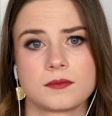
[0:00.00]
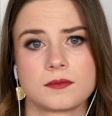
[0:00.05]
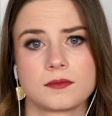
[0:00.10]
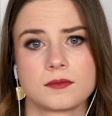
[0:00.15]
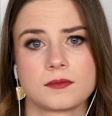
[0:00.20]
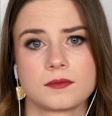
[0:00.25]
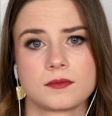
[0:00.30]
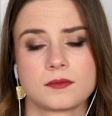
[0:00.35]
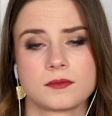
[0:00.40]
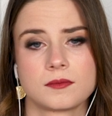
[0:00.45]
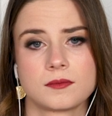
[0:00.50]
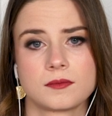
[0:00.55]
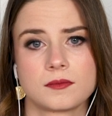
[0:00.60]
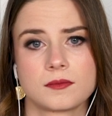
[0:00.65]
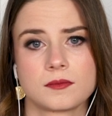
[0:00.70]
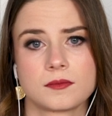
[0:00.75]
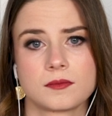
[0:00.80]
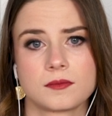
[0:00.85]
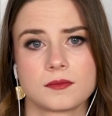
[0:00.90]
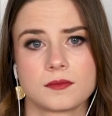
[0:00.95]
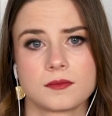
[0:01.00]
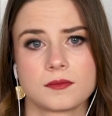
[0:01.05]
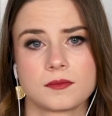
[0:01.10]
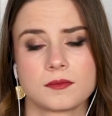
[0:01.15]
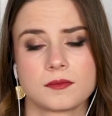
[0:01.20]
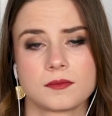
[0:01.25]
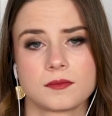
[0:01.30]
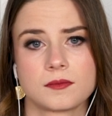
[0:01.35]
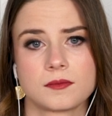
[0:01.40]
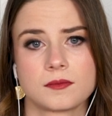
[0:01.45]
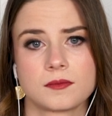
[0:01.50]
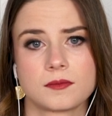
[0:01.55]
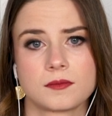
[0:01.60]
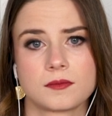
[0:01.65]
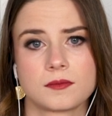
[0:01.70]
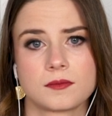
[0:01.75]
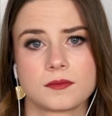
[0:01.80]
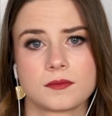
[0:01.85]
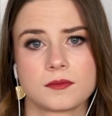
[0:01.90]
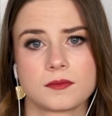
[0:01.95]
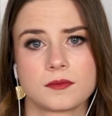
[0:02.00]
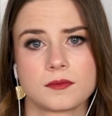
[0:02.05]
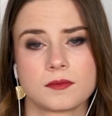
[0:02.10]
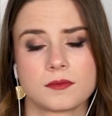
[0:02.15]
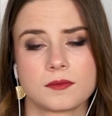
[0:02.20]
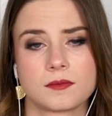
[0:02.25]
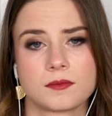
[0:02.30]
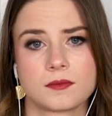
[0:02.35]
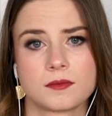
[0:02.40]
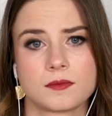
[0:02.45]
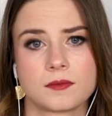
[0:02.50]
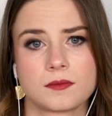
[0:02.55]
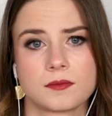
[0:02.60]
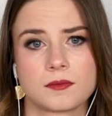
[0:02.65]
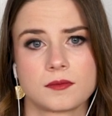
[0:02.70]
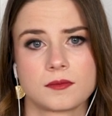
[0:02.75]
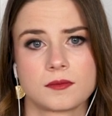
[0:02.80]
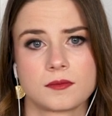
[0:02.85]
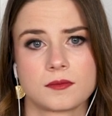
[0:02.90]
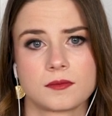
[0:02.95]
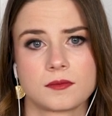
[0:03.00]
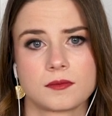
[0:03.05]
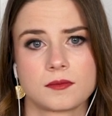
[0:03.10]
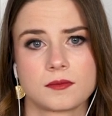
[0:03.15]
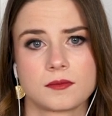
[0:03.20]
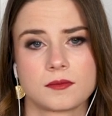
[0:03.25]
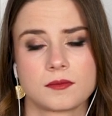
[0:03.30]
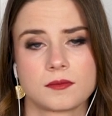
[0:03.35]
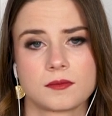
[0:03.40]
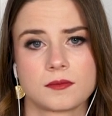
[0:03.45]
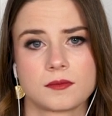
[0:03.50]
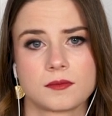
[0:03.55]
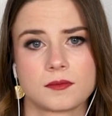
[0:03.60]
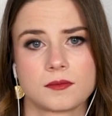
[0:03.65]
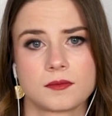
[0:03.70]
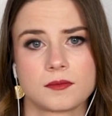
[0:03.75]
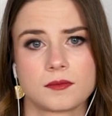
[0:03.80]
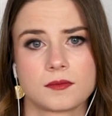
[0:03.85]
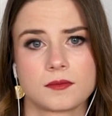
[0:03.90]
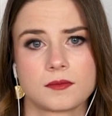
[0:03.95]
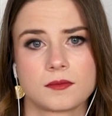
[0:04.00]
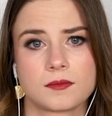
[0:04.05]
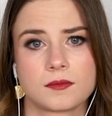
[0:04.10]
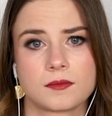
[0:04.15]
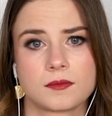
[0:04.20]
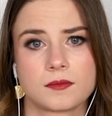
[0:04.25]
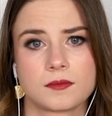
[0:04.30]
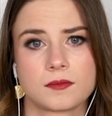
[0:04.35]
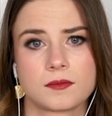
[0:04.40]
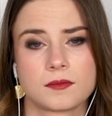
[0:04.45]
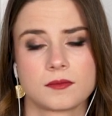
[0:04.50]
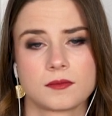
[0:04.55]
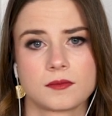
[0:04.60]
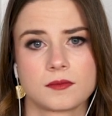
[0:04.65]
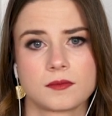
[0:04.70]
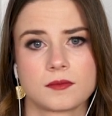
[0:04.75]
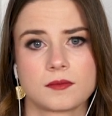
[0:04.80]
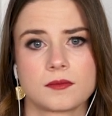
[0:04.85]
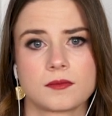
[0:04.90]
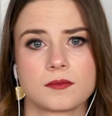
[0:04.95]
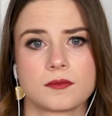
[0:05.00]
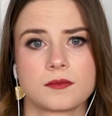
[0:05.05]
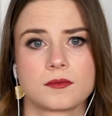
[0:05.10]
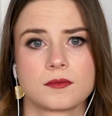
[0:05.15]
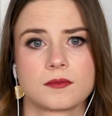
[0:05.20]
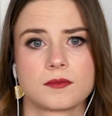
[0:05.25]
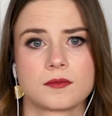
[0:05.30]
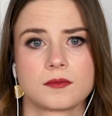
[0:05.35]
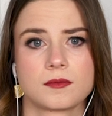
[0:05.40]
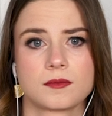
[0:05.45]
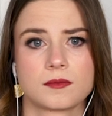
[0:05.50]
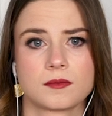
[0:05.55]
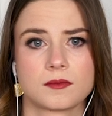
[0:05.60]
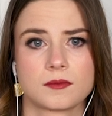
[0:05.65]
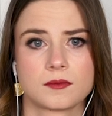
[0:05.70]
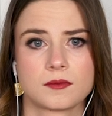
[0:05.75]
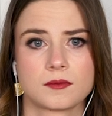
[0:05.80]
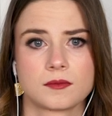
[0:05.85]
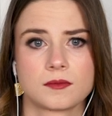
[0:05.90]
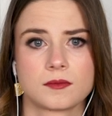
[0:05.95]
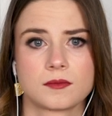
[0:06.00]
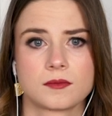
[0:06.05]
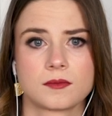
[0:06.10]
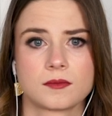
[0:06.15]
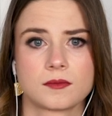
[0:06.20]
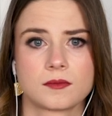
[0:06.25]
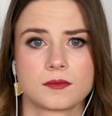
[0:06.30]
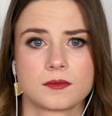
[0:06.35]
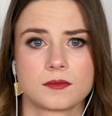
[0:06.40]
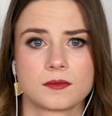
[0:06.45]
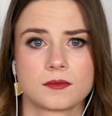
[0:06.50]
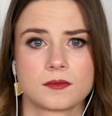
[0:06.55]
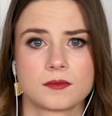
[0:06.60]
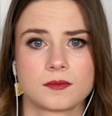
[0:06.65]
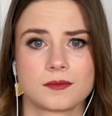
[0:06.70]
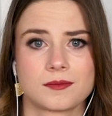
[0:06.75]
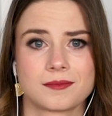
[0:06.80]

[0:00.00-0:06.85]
(silent)